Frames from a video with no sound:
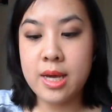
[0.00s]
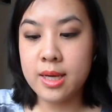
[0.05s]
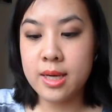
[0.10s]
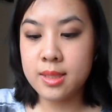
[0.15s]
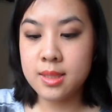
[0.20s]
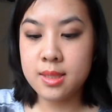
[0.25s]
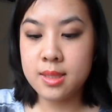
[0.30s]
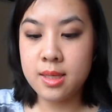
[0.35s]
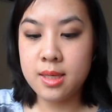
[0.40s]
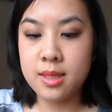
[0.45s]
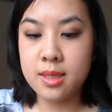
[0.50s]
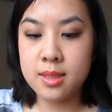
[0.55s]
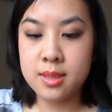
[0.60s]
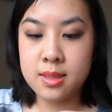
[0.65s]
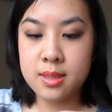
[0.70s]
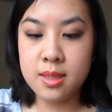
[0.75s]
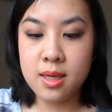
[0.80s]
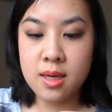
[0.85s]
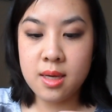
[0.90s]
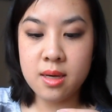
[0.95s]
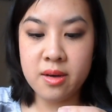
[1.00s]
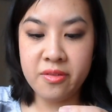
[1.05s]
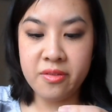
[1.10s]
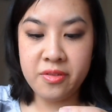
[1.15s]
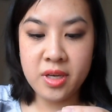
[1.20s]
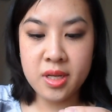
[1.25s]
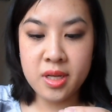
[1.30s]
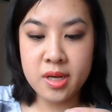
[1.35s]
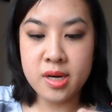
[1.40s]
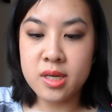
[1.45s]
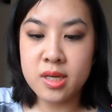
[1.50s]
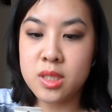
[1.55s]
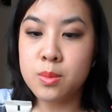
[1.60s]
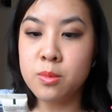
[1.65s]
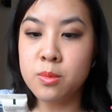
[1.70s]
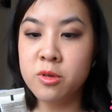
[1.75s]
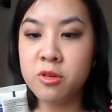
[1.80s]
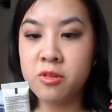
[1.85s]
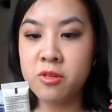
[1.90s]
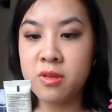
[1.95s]
next is the Aveda
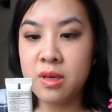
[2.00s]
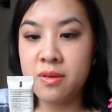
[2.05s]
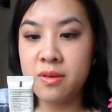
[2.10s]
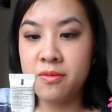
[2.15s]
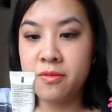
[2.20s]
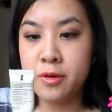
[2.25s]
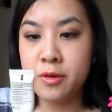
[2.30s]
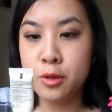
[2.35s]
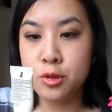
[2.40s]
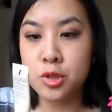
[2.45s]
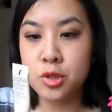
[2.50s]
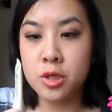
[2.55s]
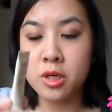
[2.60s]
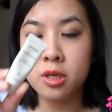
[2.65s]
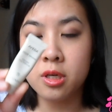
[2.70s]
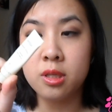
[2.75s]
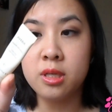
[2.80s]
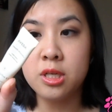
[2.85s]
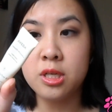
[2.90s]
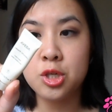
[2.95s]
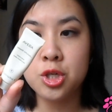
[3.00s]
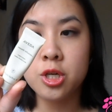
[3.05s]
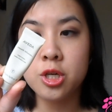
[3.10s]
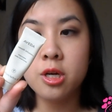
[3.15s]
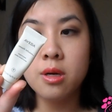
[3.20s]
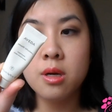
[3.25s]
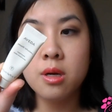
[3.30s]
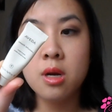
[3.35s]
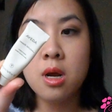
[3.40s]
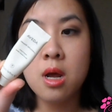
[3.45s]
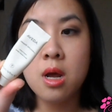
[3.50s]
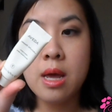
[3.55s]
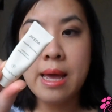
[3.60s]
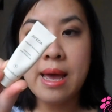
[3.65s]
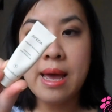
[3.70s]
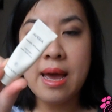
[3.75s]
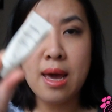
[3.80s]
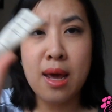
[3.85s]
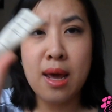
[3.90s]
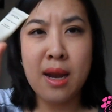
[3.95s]
Smooth Infusion Conditioner,
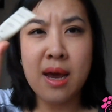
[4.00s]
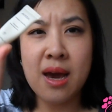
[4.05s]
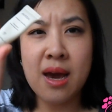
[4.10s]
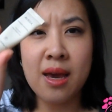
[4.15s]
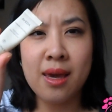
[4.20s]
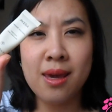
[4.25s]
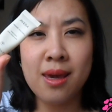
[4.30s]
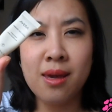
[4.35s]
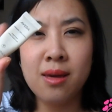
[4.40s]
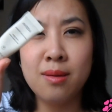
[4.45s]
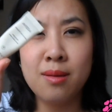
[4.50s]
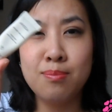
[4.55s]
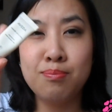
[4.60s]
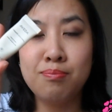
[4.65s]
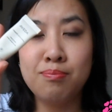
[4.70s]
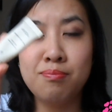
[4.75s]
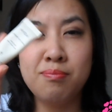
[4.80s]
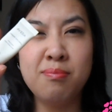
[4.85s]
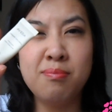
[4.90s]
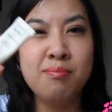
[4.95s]
and I